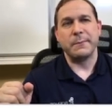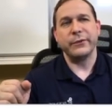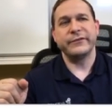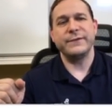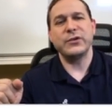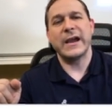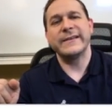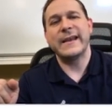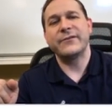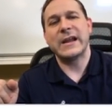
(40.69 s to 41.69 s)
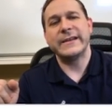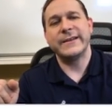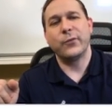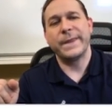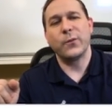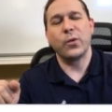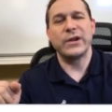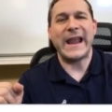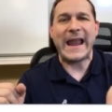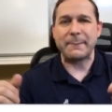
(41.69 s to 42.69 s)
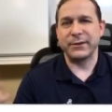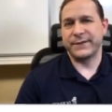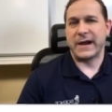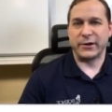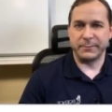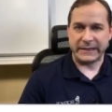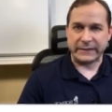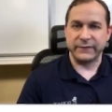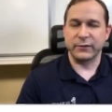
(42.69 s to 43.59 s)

Most of you guys have an idea of what the word amplifier means,